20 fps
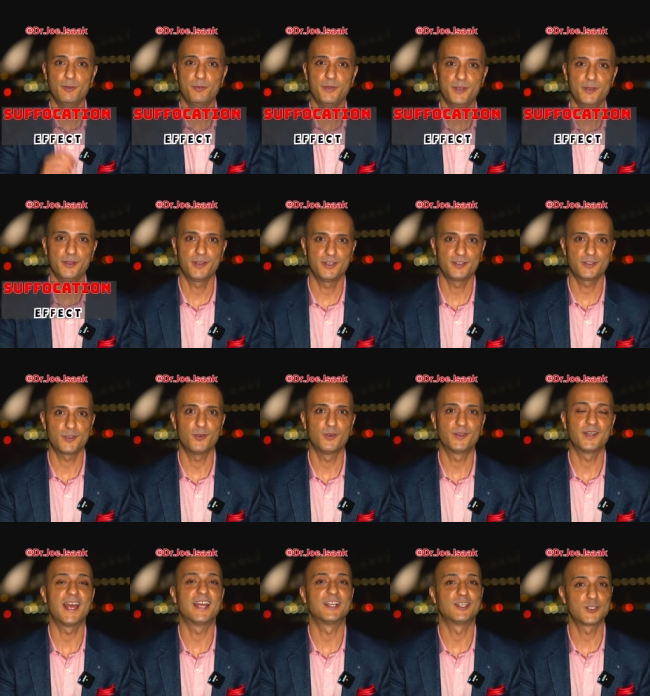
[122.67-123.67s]
to be on his
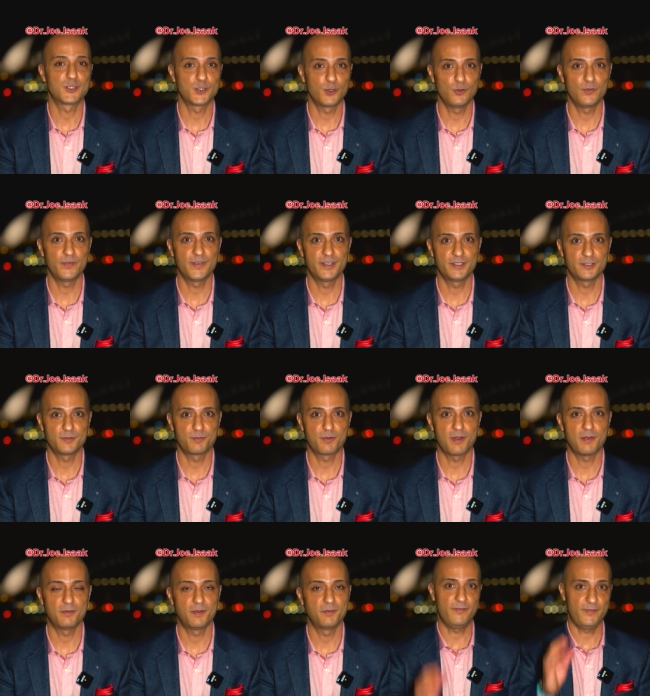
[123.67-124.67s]
own and solve his problem.